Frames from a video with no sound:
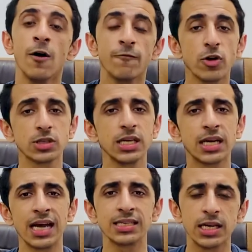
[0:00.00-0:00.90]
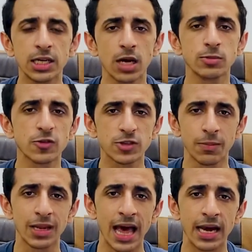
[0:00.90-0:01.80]
Firstly guys, in terms of
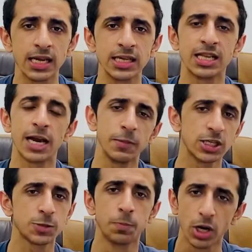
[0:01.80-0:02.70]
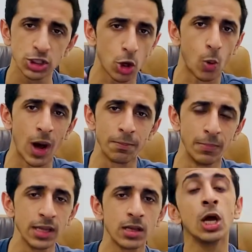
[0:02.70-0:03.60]
similarities, let me just burst your one
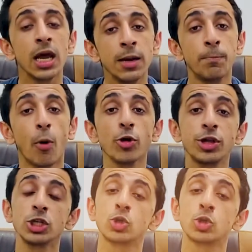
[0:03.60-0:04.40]
myth. In both these